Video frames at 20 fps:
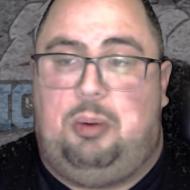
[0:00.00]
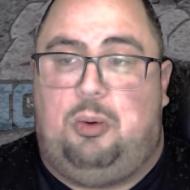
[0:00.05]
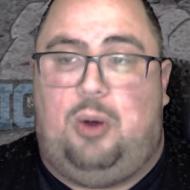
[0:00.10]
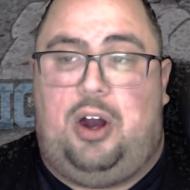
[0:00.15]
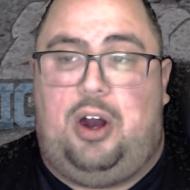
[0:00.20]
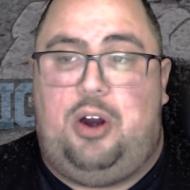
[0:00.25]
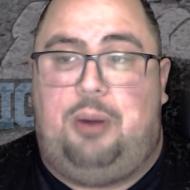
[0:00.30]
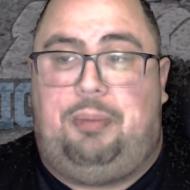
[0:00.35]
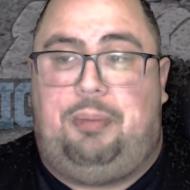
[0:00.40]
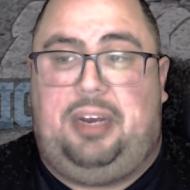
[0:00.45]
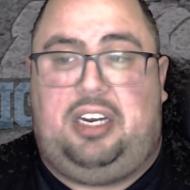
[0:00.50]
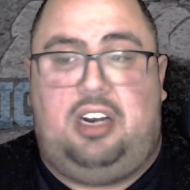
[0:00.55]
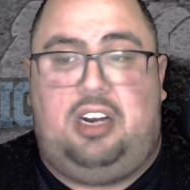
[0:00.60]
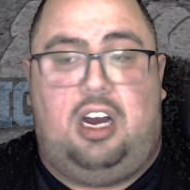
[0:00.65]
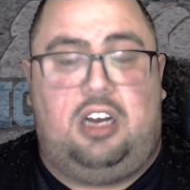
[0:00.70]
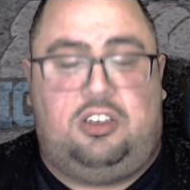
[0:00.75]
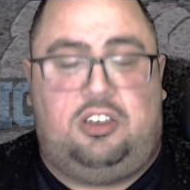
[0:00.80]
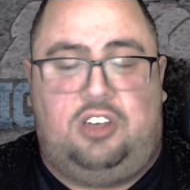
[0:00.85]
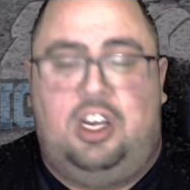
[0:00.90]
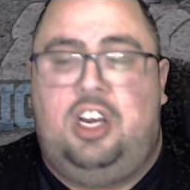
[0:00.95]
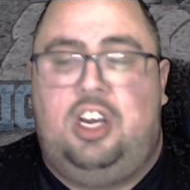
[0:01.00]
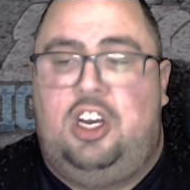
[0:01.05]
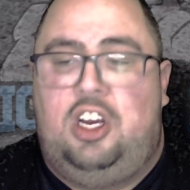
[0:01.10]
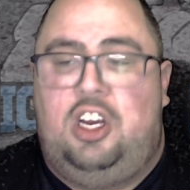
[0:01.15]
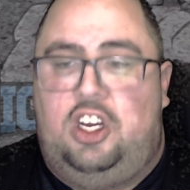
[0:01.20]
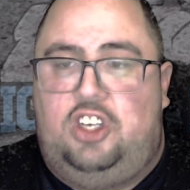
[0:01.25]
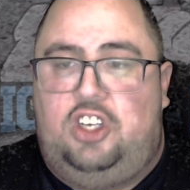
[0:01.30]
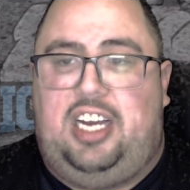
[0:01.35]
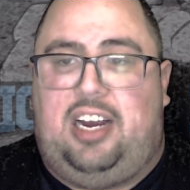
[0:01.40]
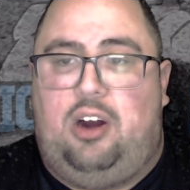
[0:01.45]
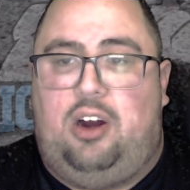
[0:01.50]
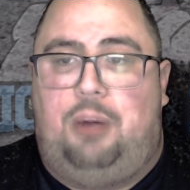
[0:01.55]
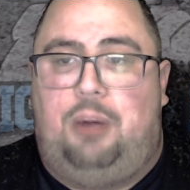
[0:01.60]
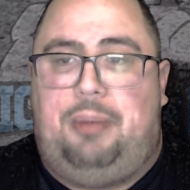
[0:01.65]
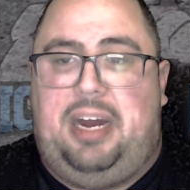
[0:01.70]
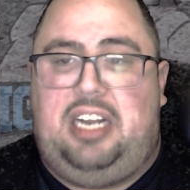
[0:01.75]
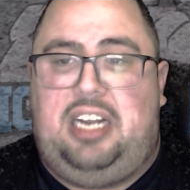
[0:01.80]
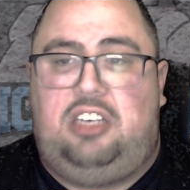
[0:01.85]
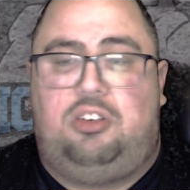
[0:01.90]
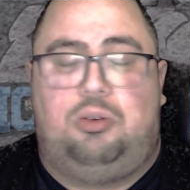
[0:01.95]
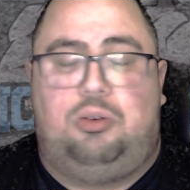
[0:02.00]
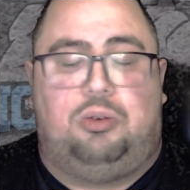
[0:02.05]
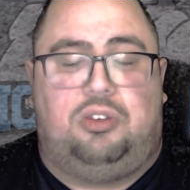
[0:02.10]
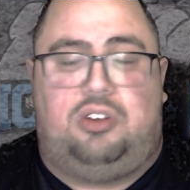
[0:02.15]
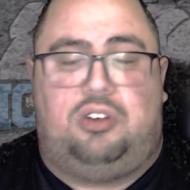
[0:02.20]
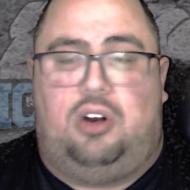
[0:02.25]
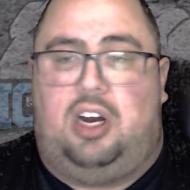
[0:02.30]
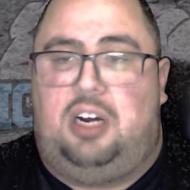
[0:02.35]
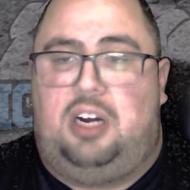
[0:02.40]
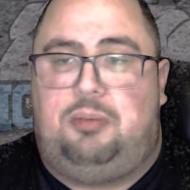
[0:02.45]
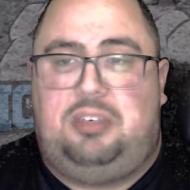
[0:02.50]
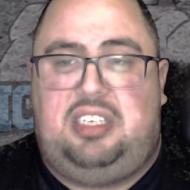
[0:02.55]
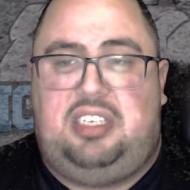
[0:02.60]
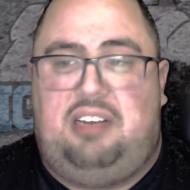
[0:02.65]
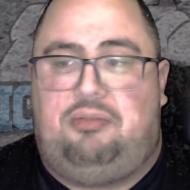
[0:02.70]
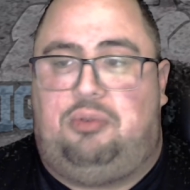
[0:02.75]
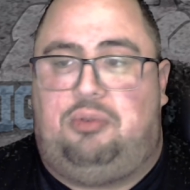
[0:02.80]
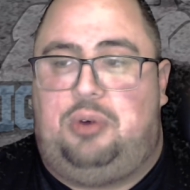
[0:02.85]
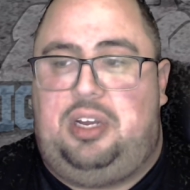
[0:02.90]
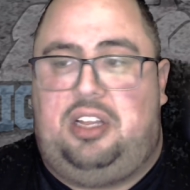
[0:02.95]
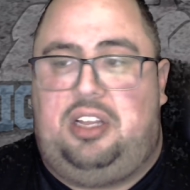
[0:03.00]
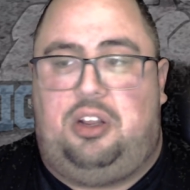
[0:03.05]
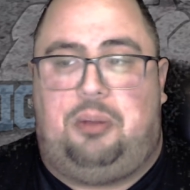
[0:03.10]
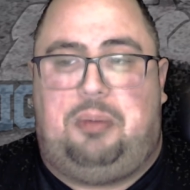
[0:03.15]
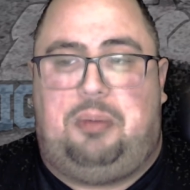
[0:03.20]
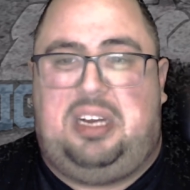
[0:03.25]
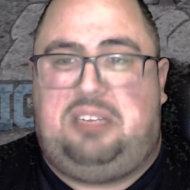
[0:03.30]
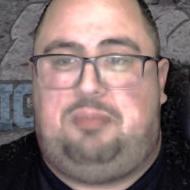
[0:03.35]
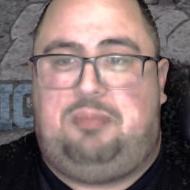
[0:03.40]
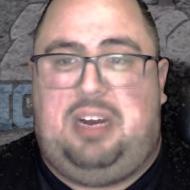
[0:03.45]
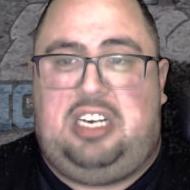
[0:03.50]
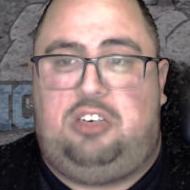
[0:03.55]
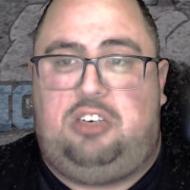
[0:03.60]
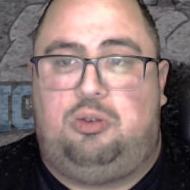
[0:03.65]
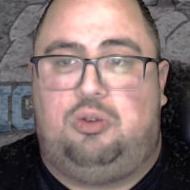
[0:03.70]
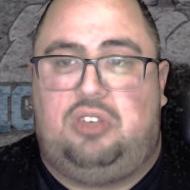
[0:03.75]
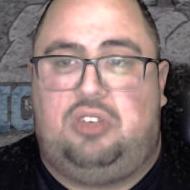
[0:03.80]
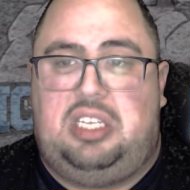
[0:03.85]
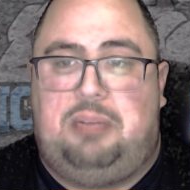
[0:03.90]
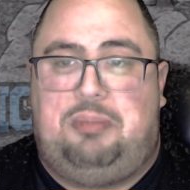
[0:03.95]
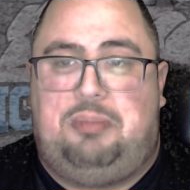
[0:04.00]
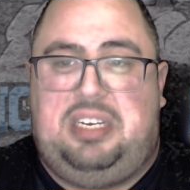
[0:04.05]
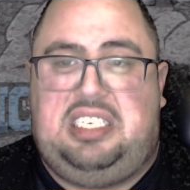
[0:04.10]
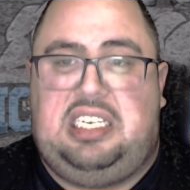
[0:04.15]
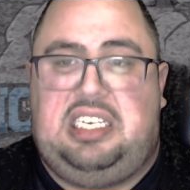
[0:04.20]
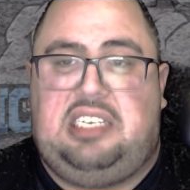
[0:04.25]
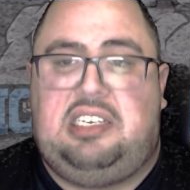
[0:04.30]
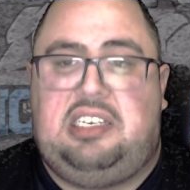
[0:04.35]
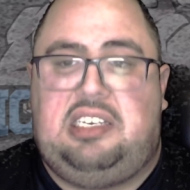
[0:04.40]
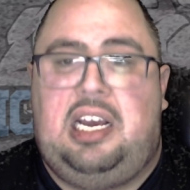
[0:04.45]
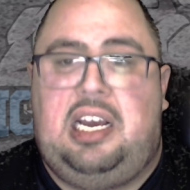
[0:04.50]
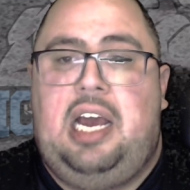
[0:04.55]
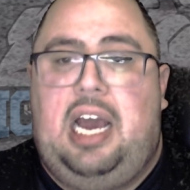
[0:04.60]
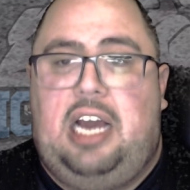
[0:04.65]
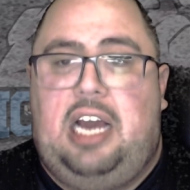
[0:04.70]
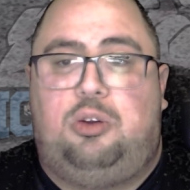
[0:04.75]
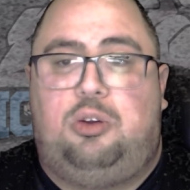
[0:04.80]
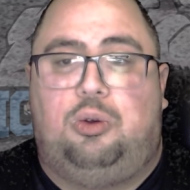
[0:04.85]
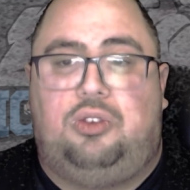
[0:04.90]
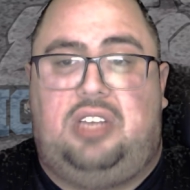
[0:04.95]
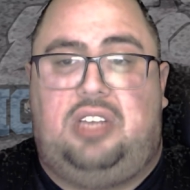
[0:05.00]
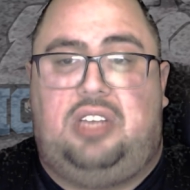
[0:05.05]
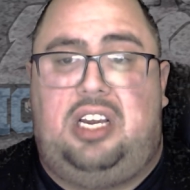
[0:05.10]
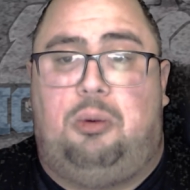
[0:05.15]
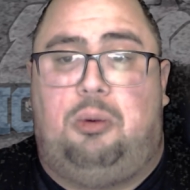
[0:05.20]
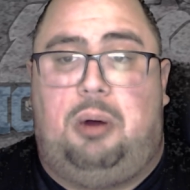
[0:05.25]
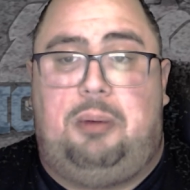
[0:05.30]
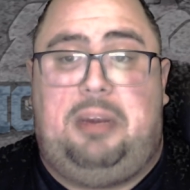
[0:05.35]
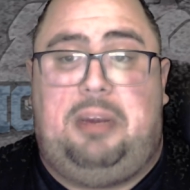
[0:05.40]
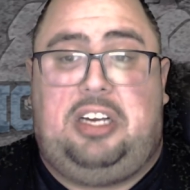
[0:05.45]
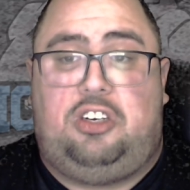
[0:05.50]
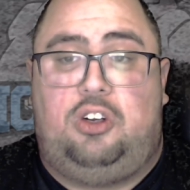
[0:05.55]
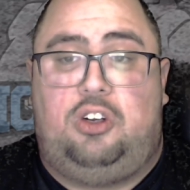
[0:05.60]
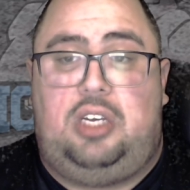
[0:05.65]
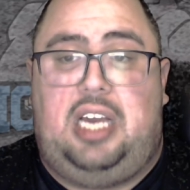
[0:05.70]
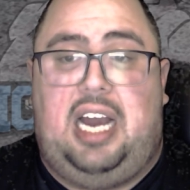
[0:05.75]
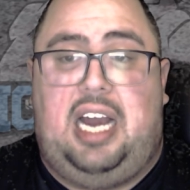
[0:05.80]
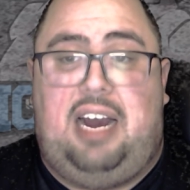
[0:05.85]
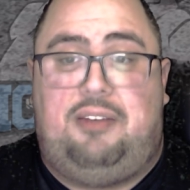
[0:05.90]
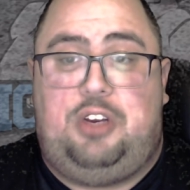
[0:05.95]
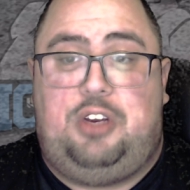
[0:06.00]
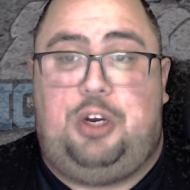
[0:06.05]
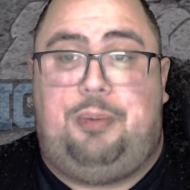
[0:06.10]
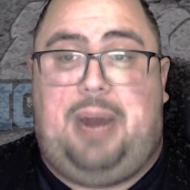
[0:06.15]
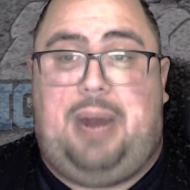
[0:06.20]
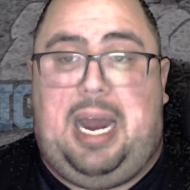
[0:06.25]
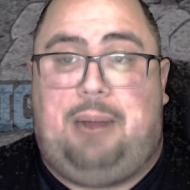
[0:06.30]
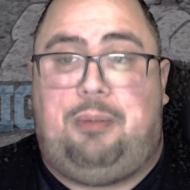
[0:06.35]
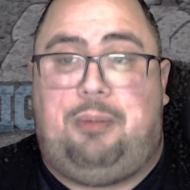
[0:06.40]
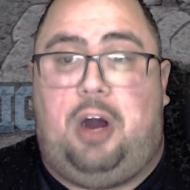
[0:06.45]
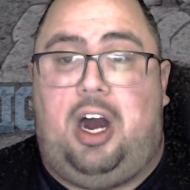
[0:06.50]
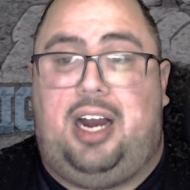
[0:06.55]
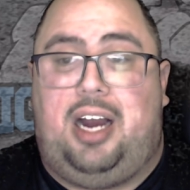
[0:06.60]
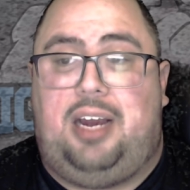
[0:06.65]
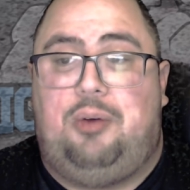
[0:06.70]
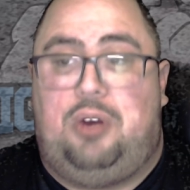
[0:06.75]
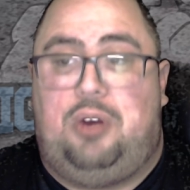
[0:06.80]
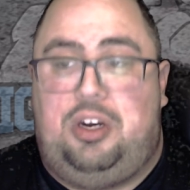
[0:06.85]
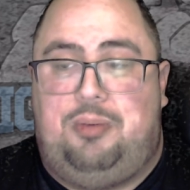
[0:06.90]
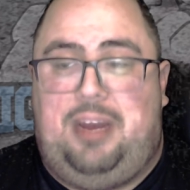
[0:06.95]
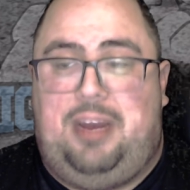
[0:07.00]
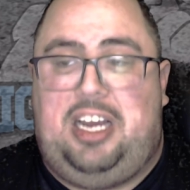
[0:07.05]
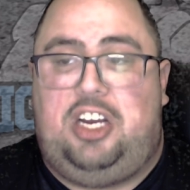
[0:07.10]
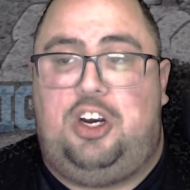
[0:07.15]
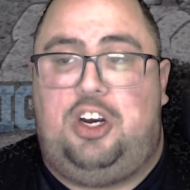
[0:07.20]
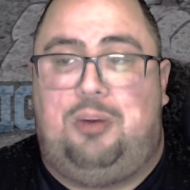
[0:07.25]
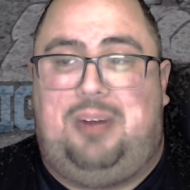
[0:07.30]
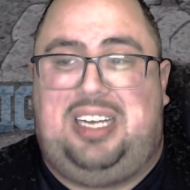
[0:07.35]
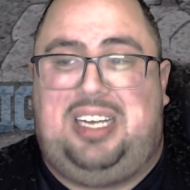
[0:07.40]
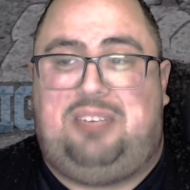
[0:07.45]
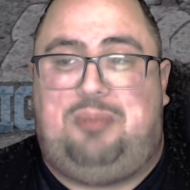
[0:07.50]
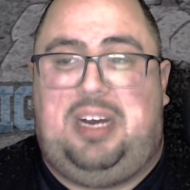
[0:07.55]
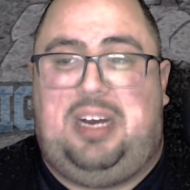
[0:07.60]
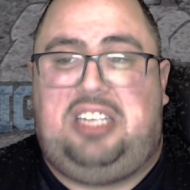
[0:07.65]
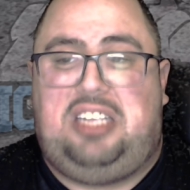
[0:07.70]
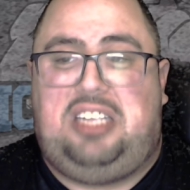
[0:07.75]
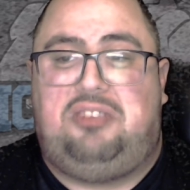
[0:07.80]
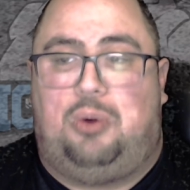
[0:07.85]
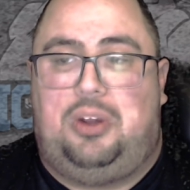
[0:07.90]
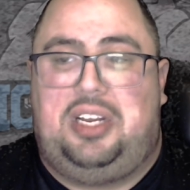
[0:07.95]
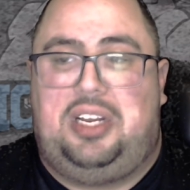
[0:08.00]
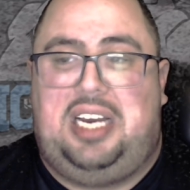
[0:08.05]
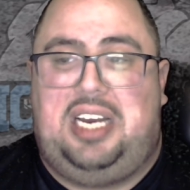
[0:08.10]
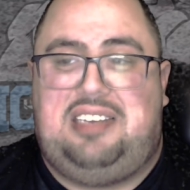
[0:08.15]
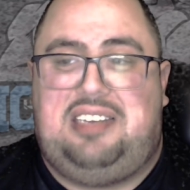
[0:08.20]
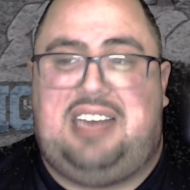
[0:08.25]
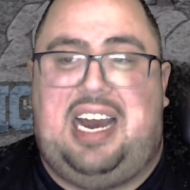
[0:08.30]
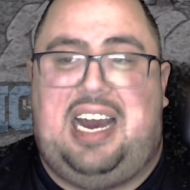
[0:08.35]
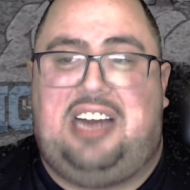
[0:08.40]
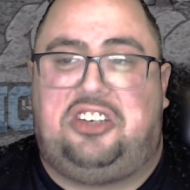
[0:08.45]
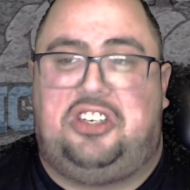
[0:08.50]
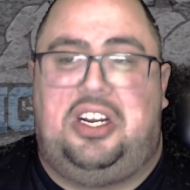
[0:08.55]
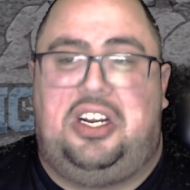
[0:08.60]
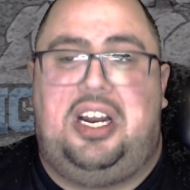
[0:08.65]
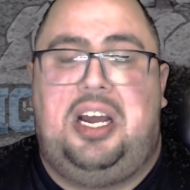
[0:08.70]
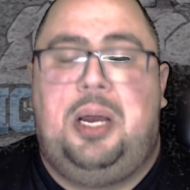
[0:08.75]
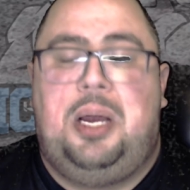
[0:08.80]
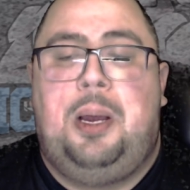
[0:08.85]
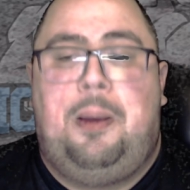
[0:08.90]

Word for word: And while you're at Pick Dawgz, check out our betting tools. They're 100% free. They're the best betting tools in the business and tools that you want to make sure you have in your back pocket when you're making your best bets for the day's action.